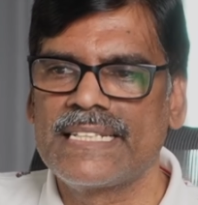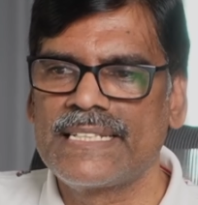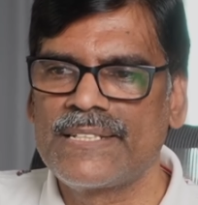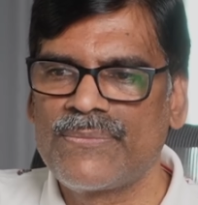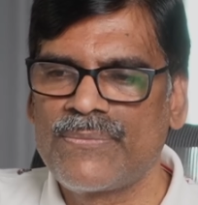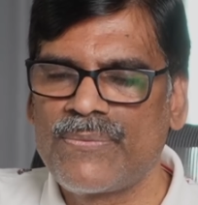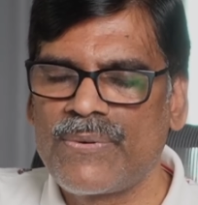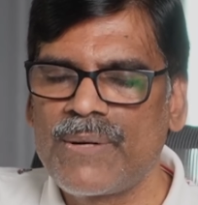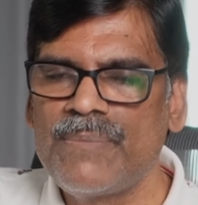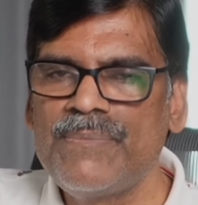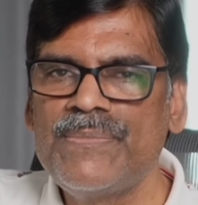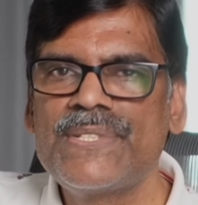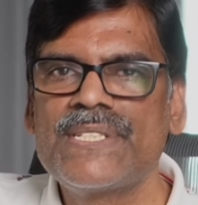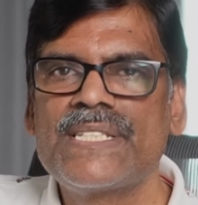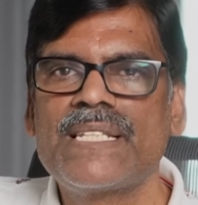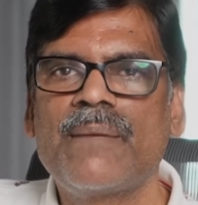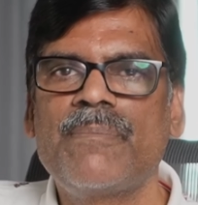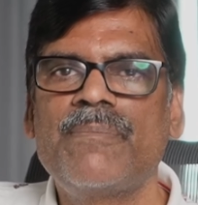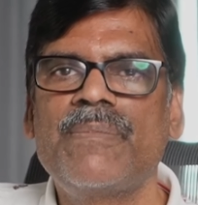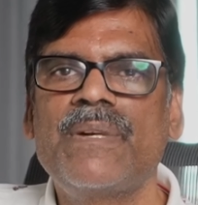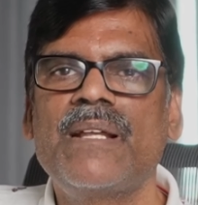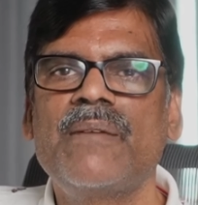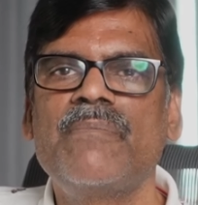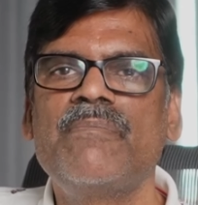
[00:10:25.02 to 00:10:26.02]
from
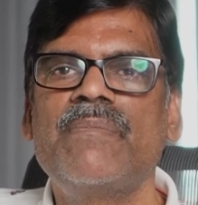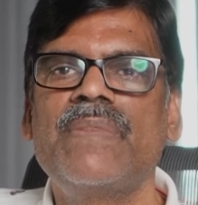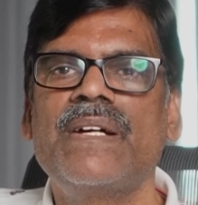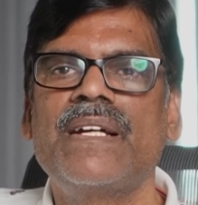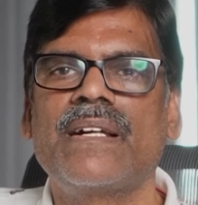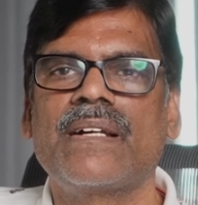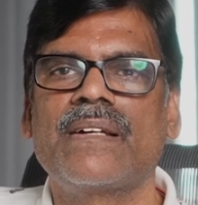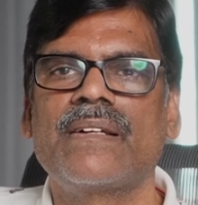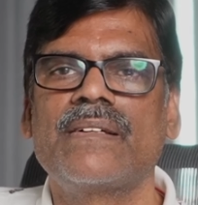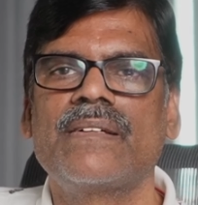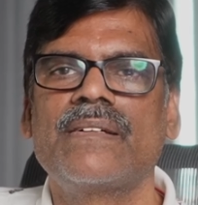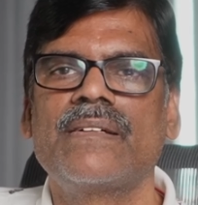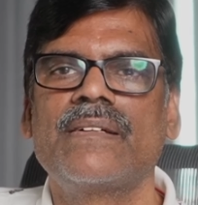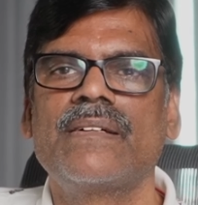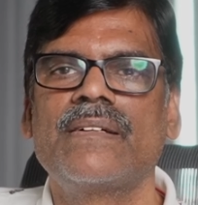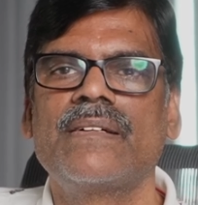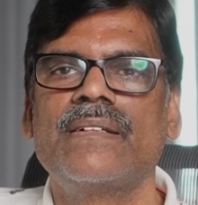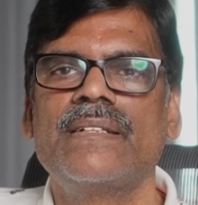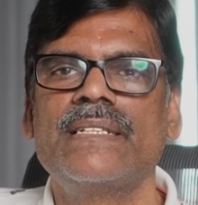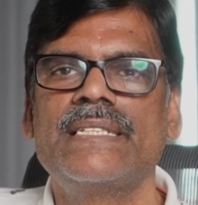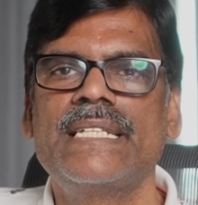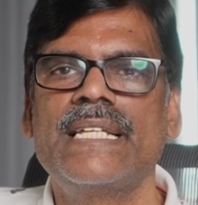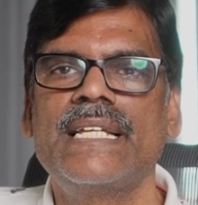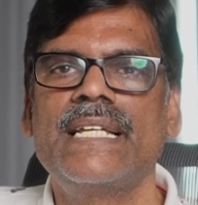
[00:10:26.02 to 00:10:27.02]
September
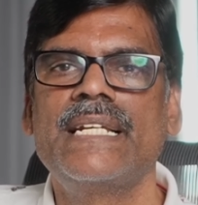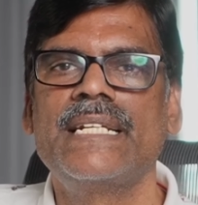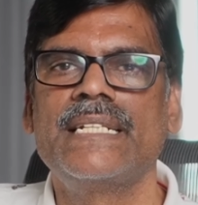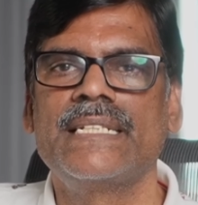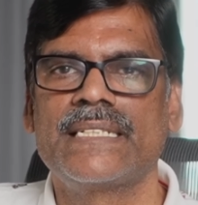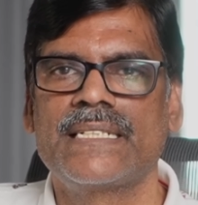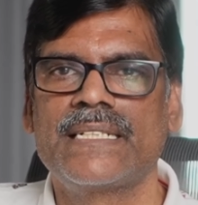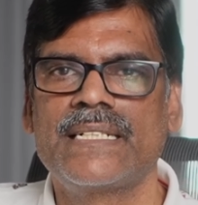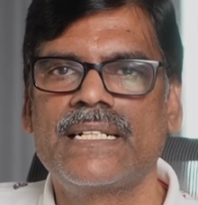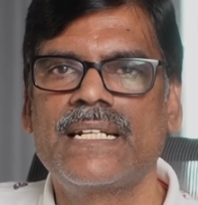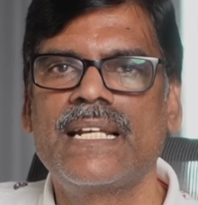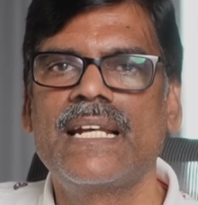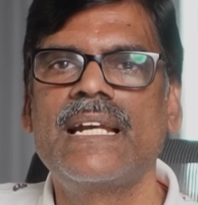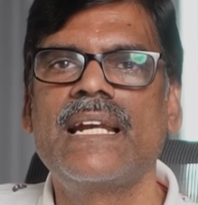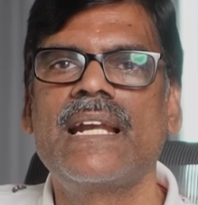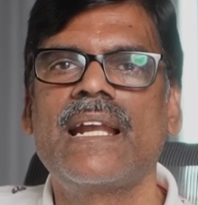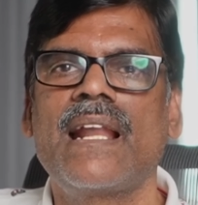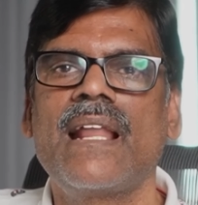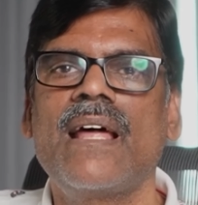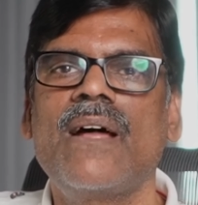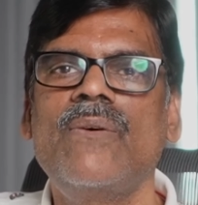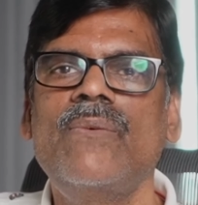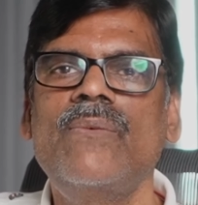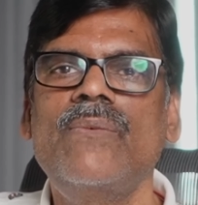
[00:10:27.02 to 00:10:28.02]
series till
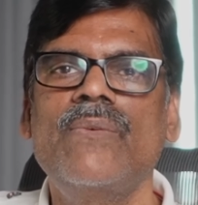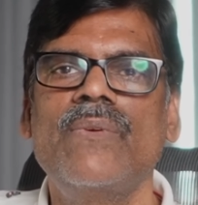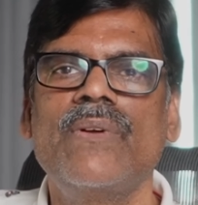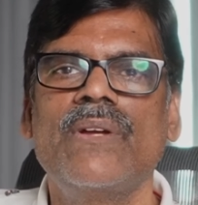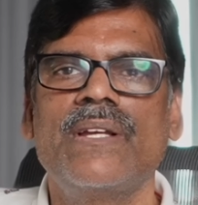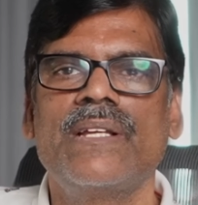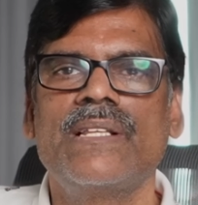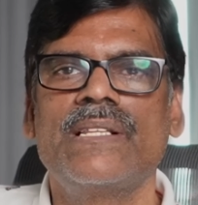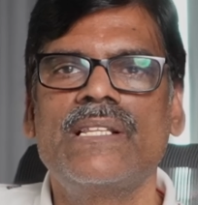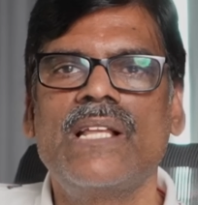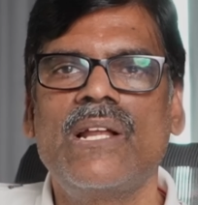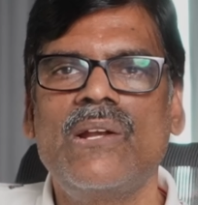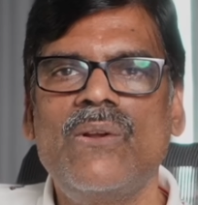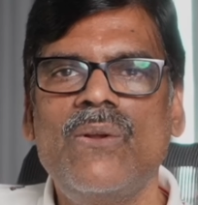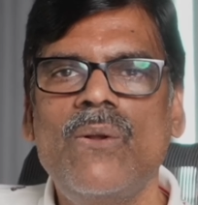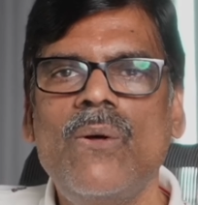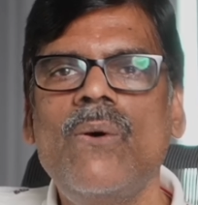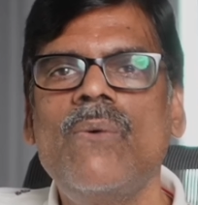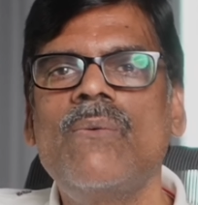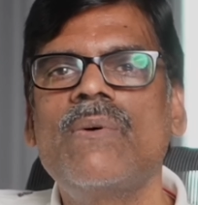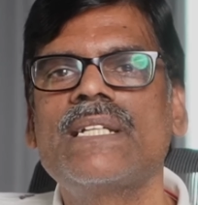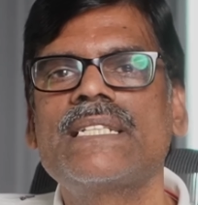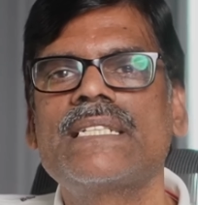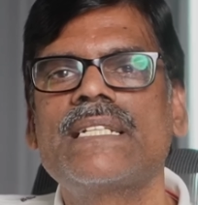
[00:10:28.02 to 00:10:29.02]
now, the
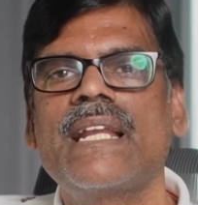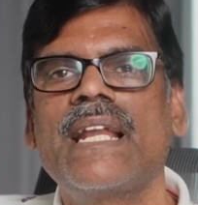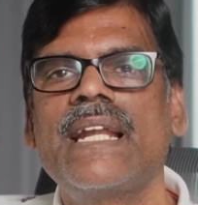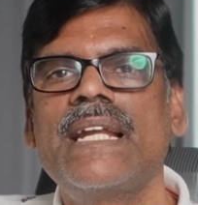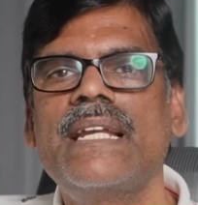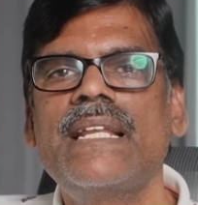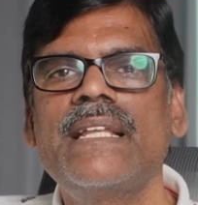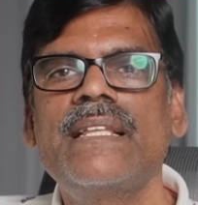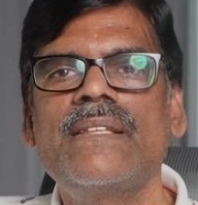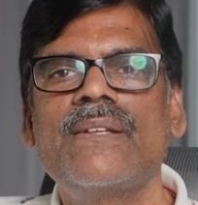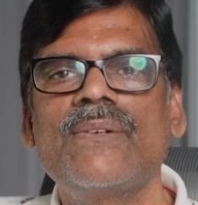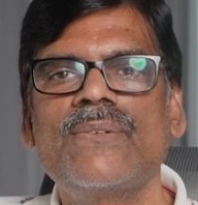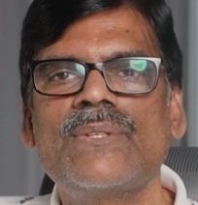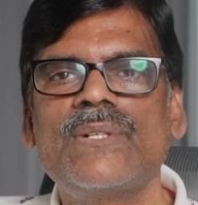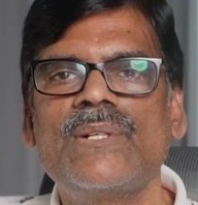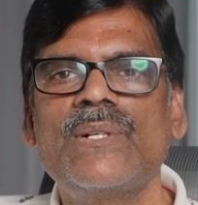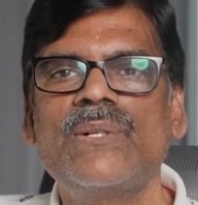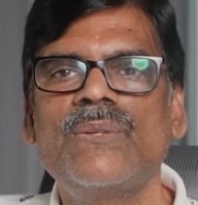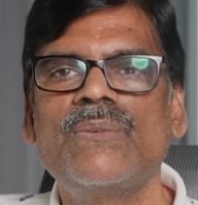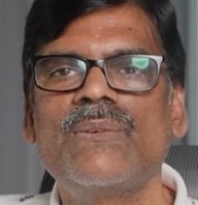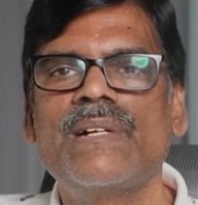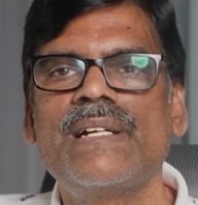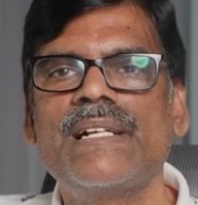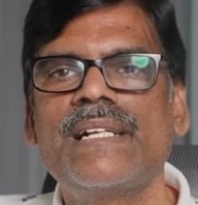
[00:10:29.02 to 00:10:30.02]
low was
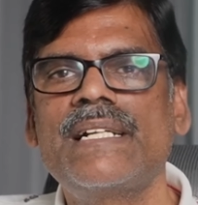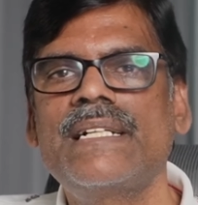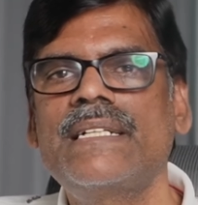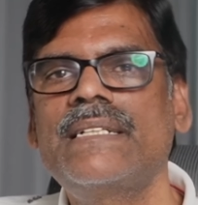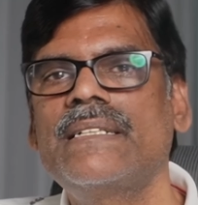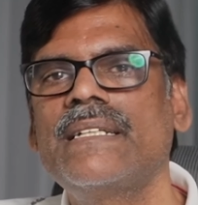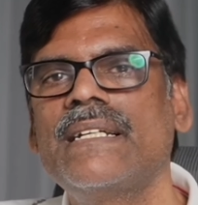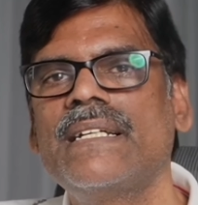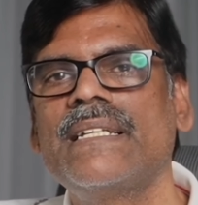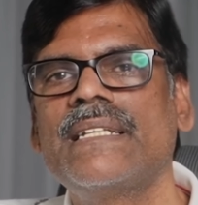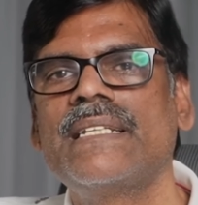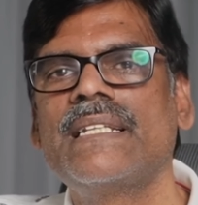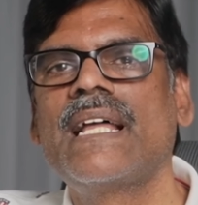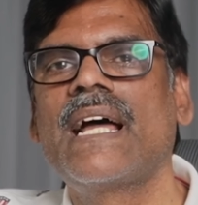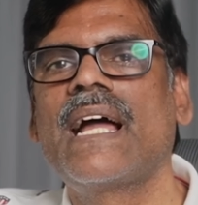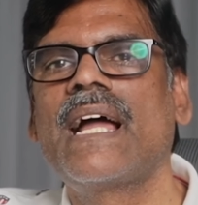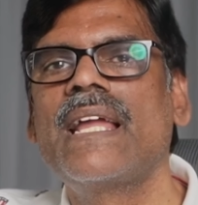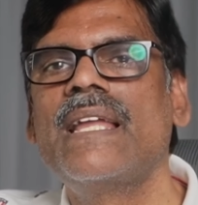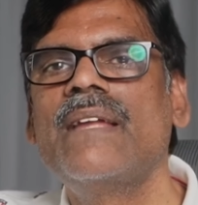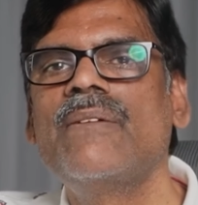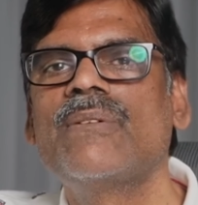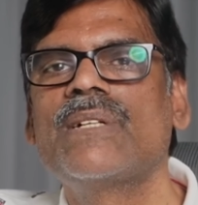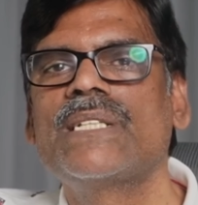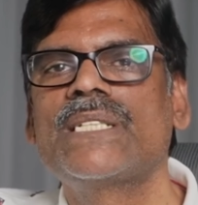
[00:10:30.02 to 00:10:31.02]
19,200, the
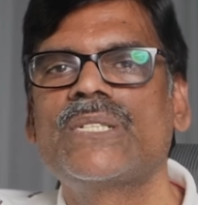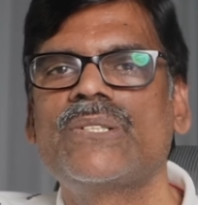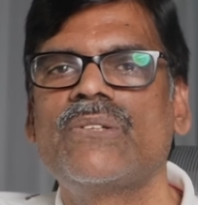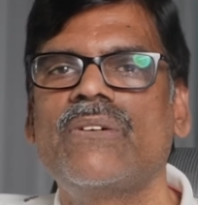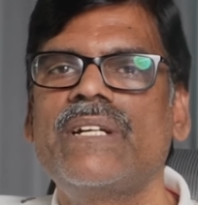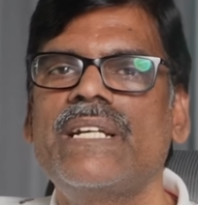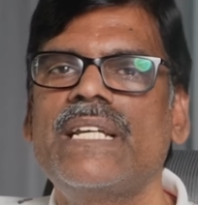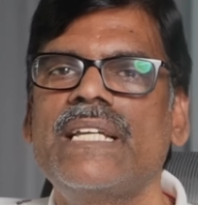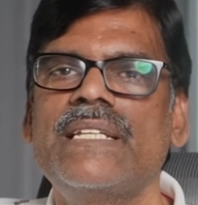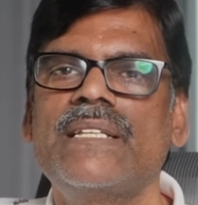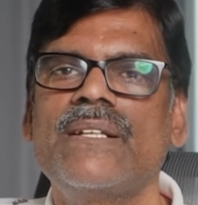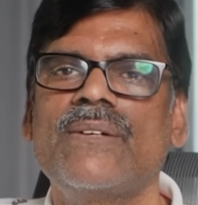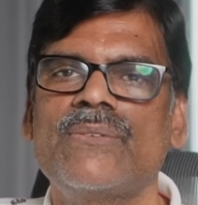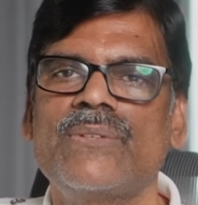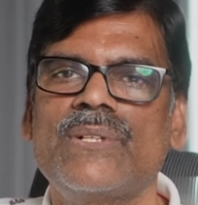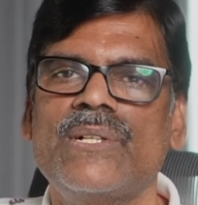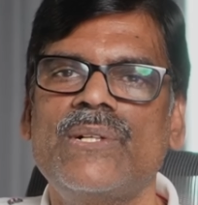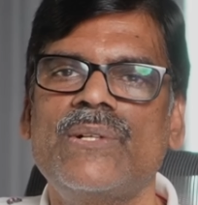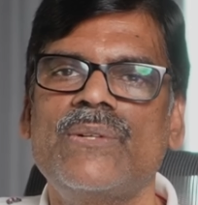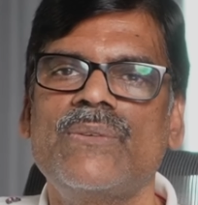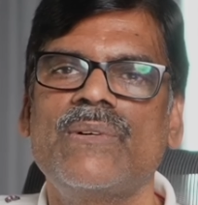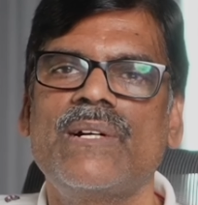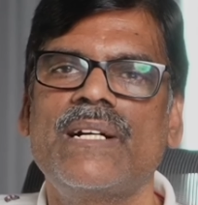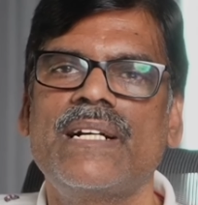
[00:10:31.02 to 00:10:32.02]
high was
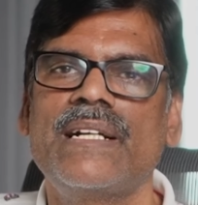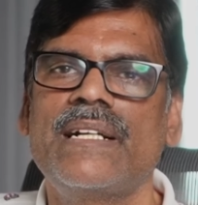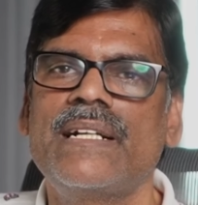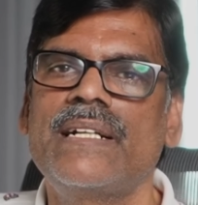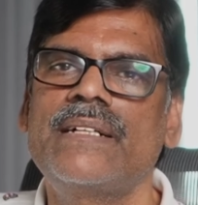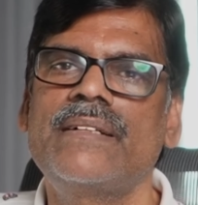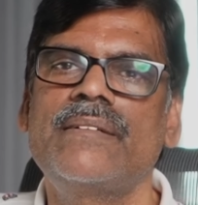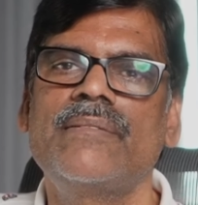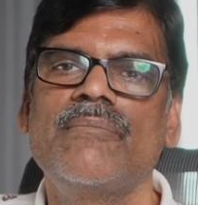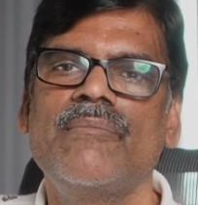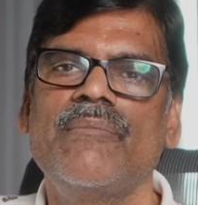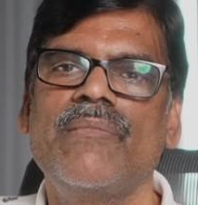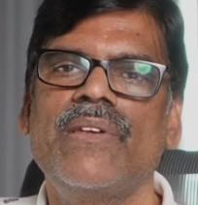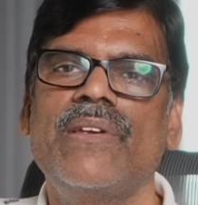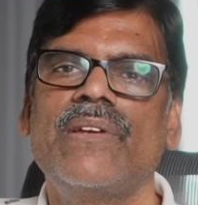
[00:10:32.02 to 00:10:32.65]
20,200.